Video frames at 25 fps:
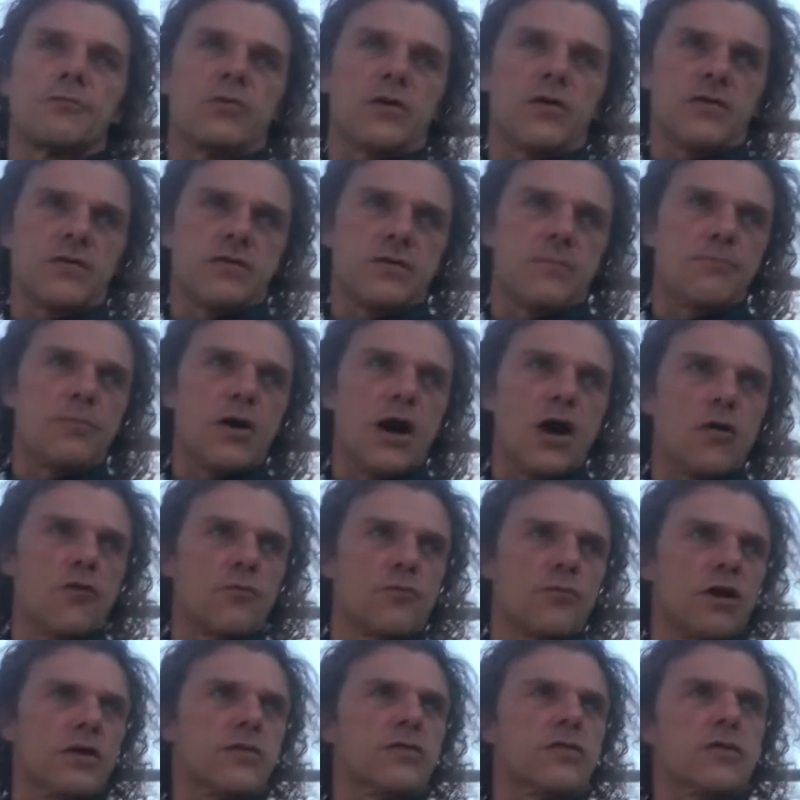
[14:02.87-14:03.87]
because the power
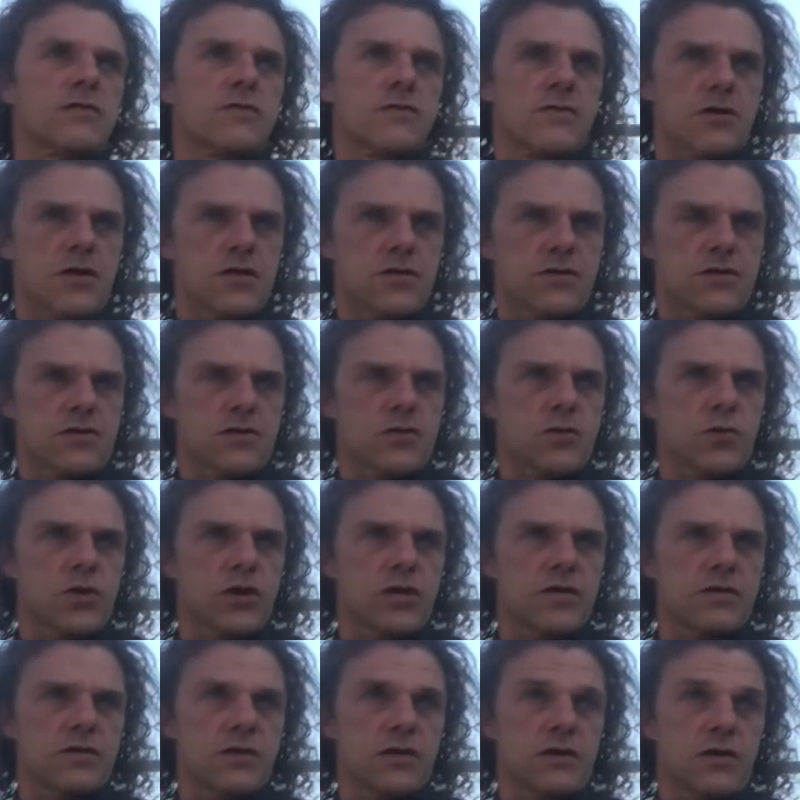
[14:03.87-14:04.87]
breath is just
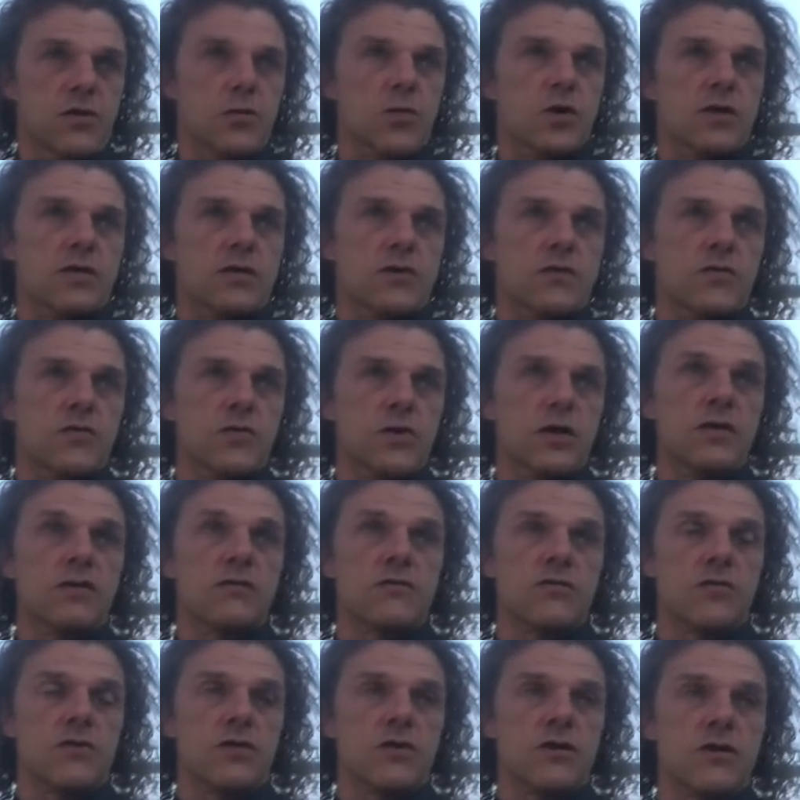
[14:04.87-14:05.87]
squeezing. You want to squeeze
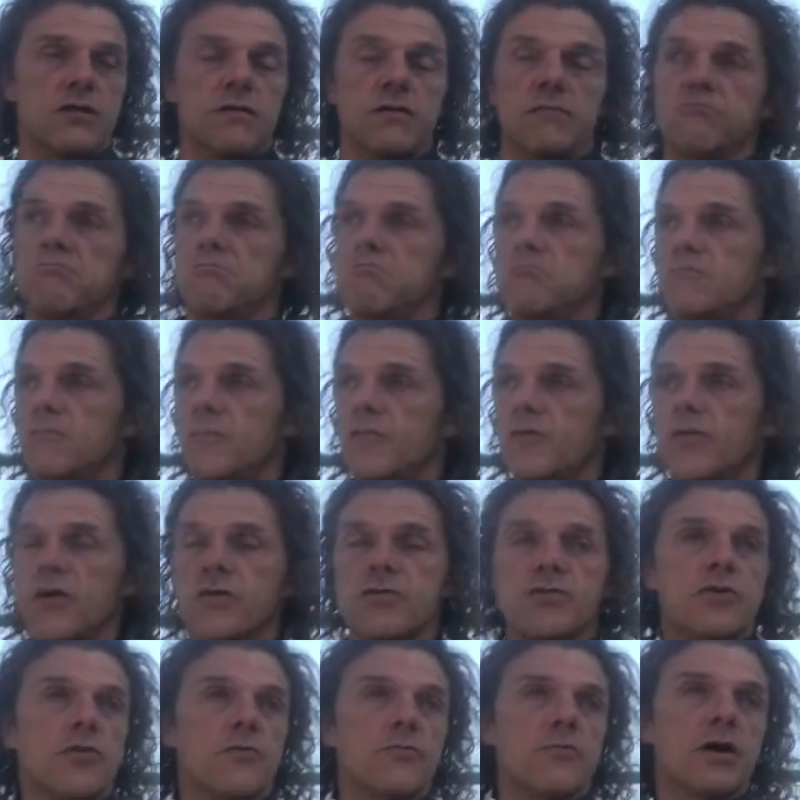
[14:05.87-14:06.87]
or not?
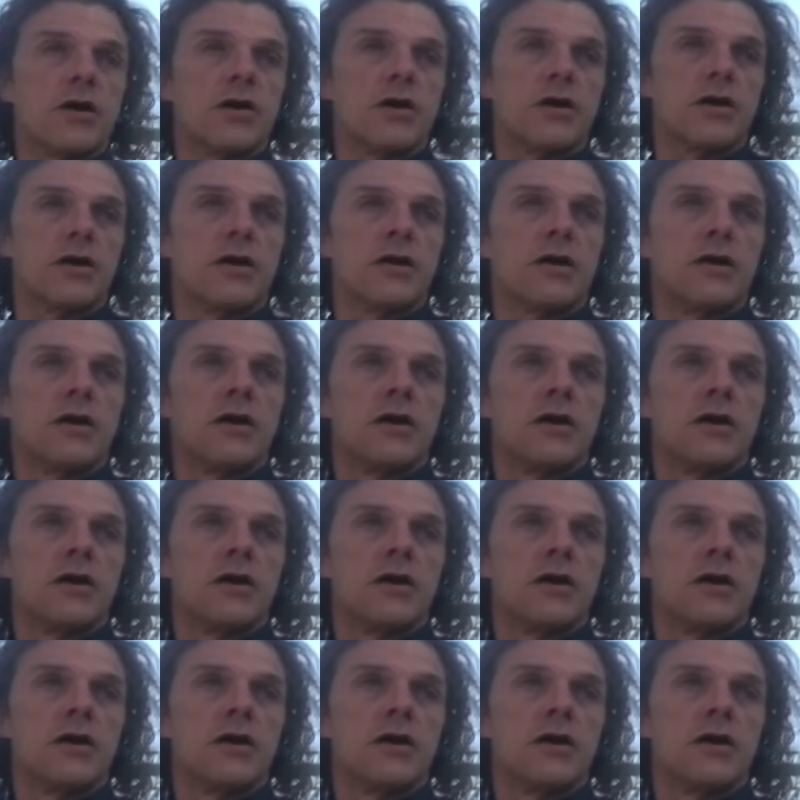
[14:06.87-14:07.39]
Trust your body.